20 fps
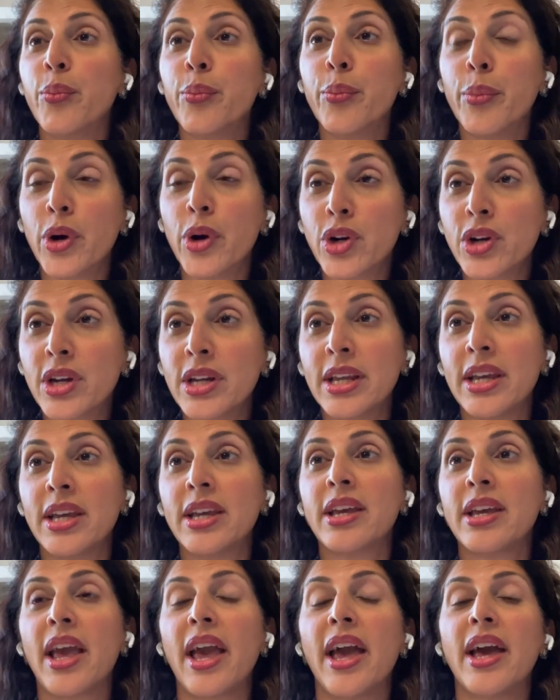
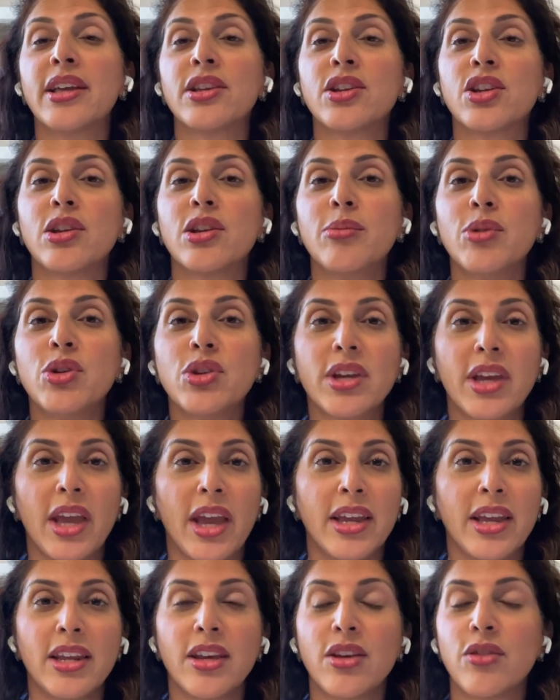marketing and
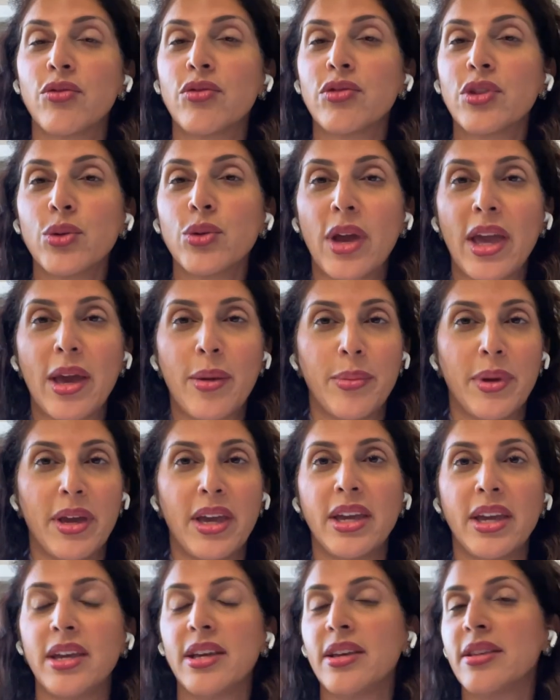communicating flu
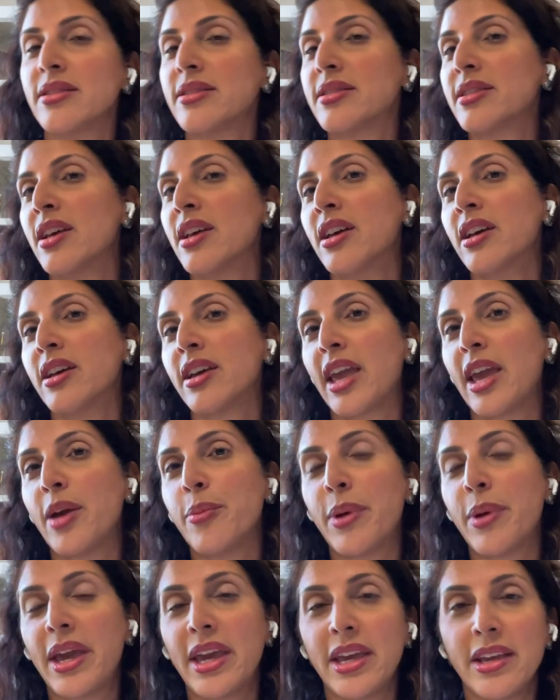
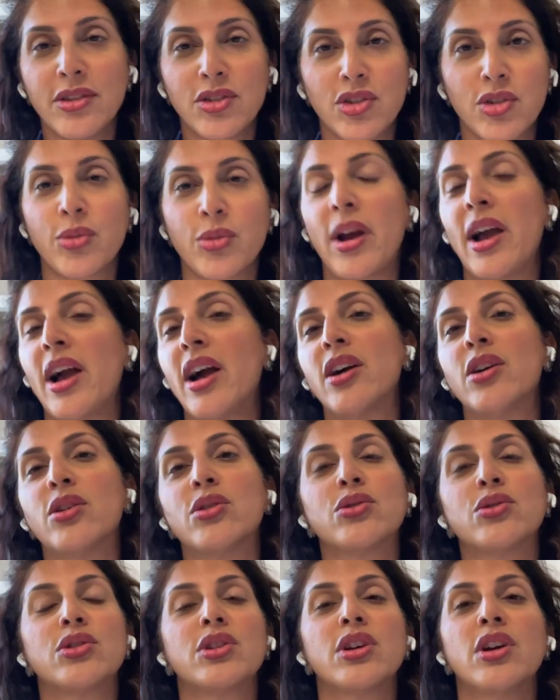campaigns
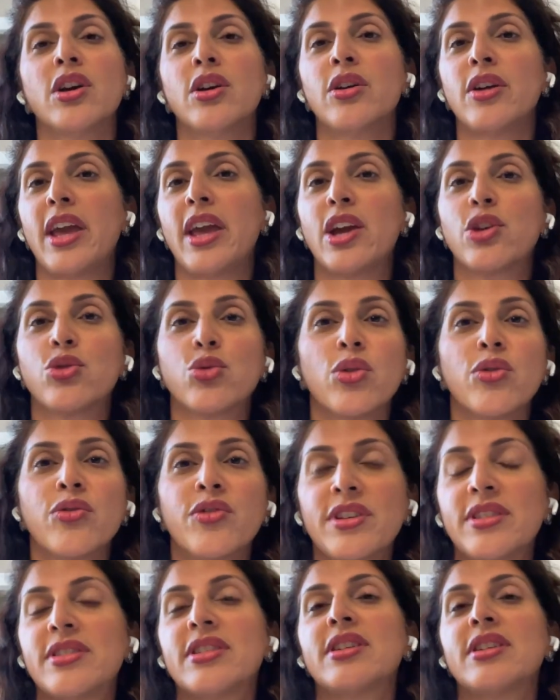around annual
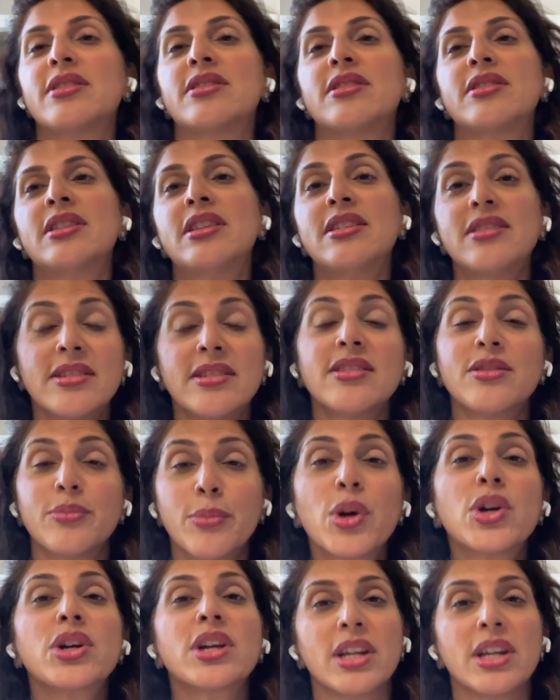visits, this is
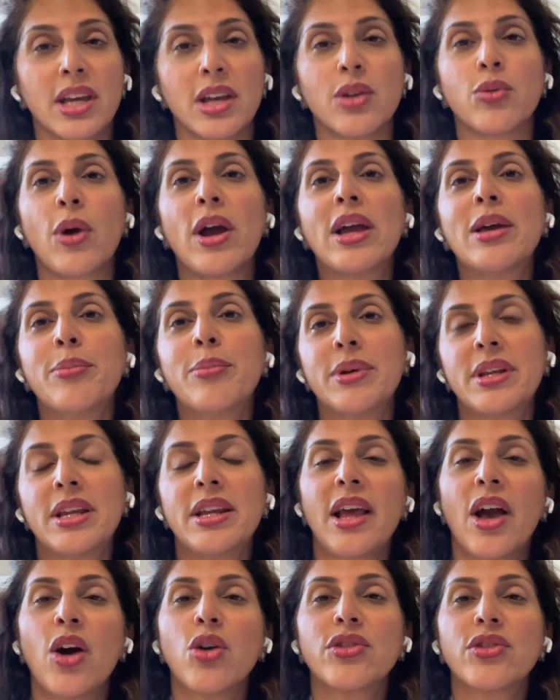marketing, right? But
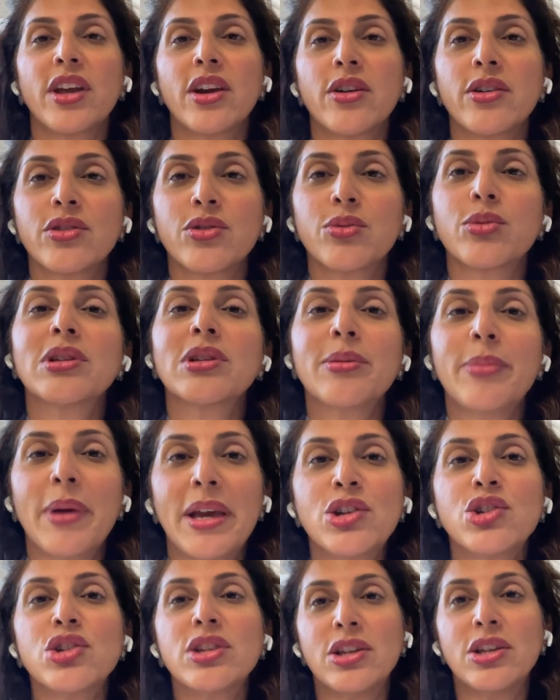in healthcare, it's really
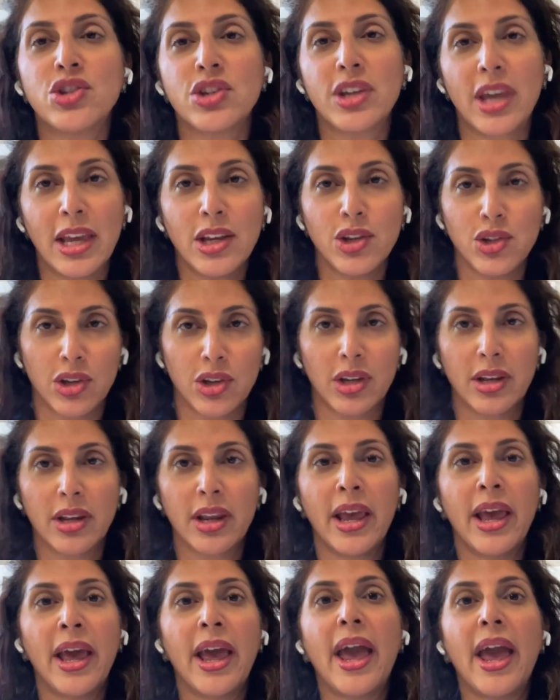patient
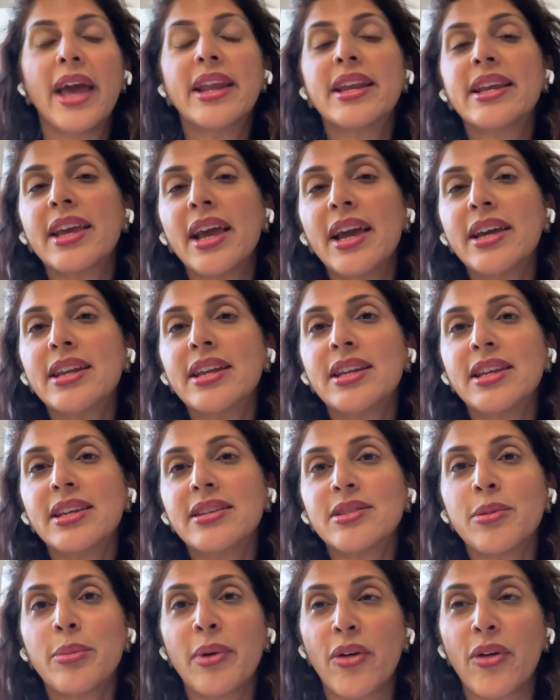education. And again, it
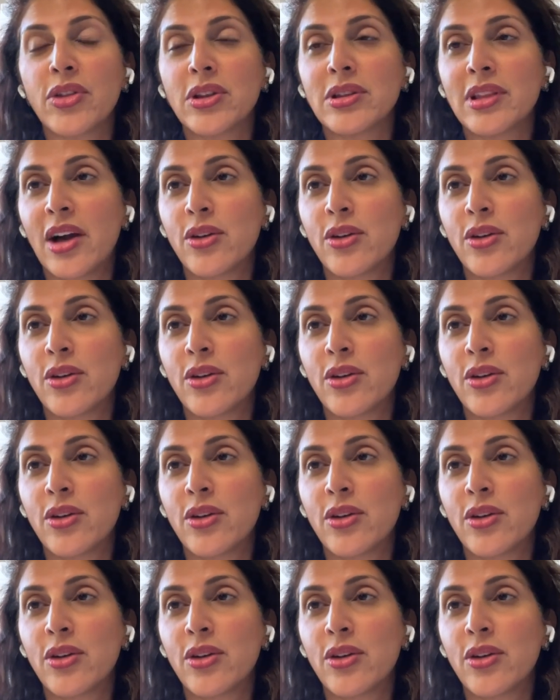is about the